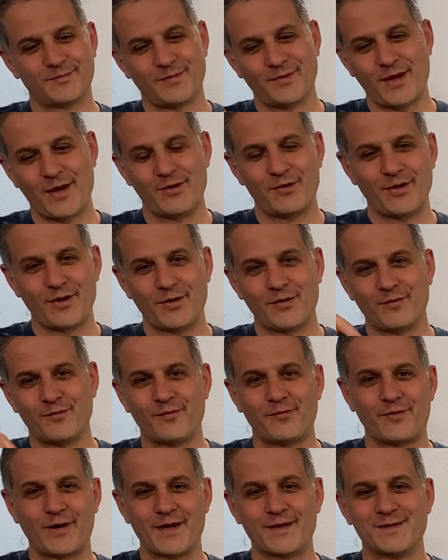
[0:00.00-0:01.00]
area of
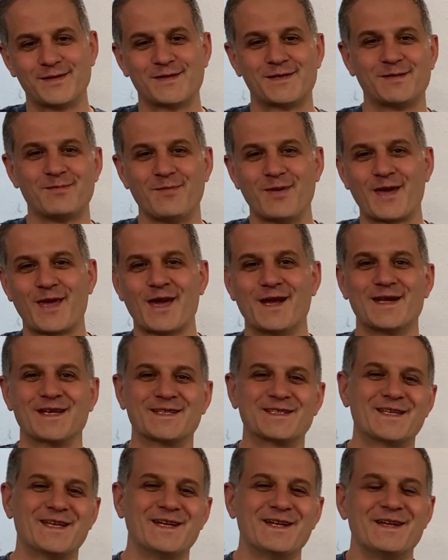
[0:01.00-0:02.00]
friends
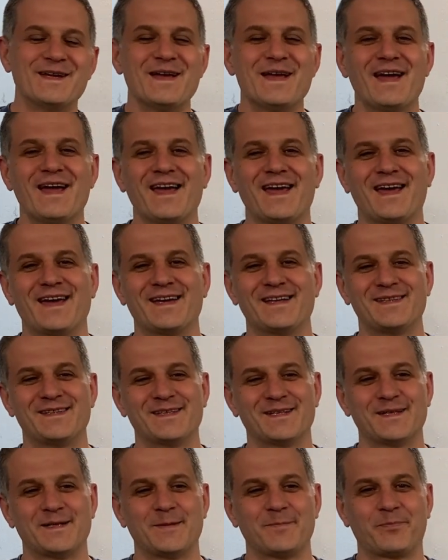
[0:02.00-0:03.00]
mechanics. And
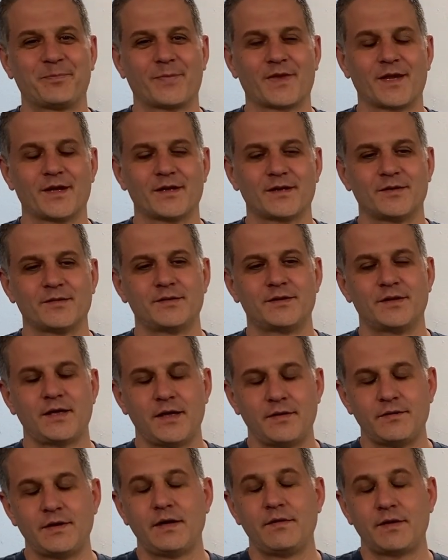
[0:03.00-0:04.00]

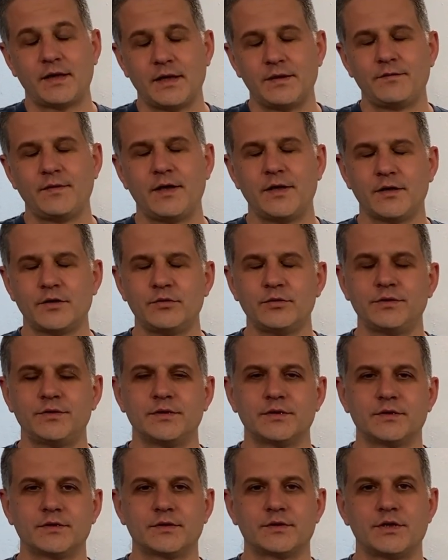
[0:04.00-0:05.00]
they've had very good
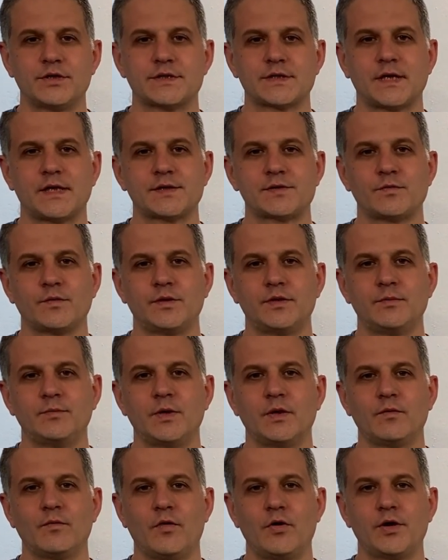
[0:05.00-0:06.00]
results with the
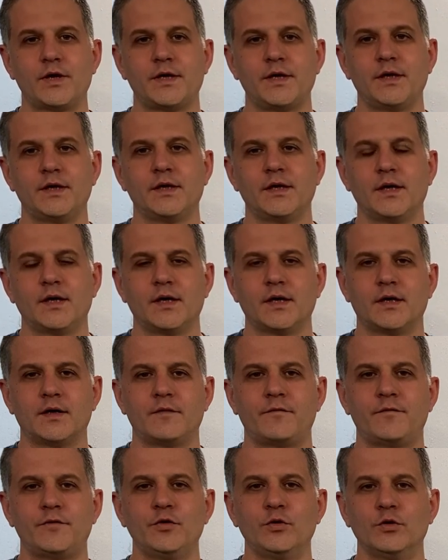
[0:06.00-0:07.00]
Milwaukee
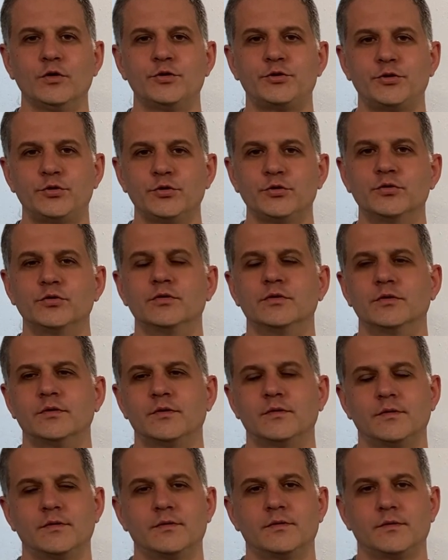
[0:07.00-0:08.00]

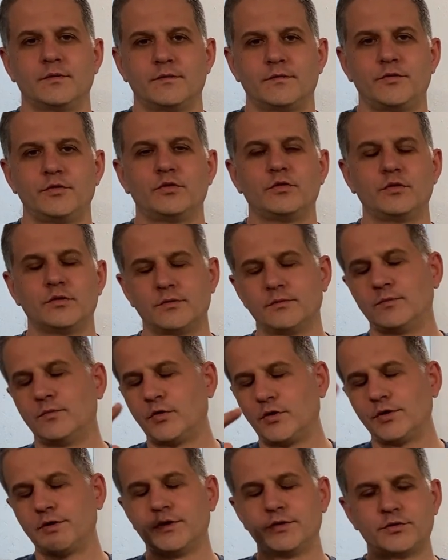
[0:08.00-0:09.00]
Fuel
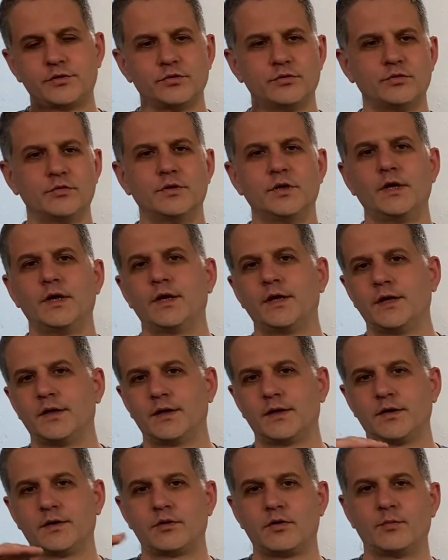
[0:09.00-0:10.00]
Model 2
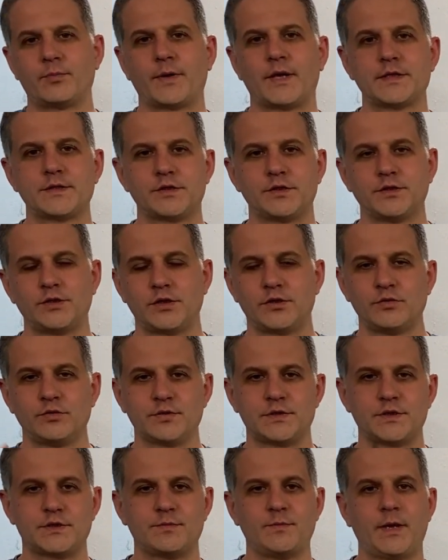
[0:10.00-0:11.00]
compressor that
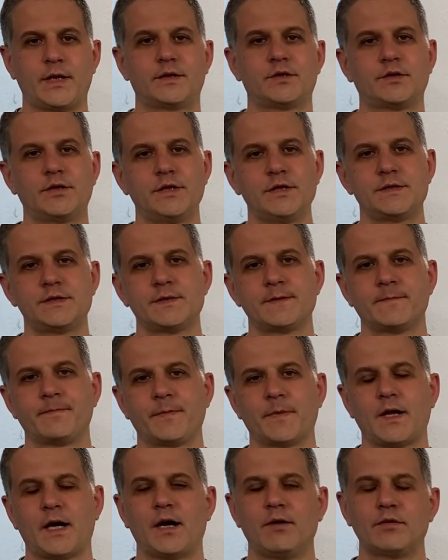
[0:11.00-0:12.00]
uses batteries.
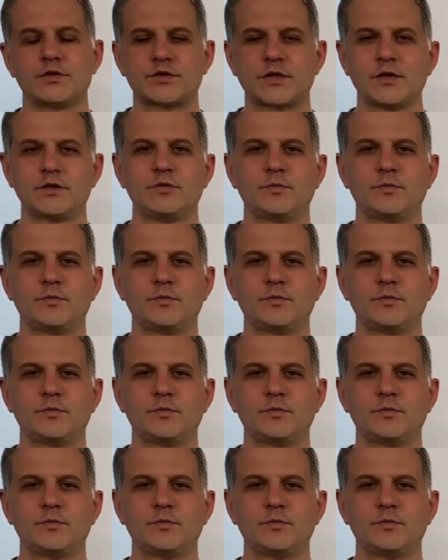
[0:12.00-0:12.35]
I will try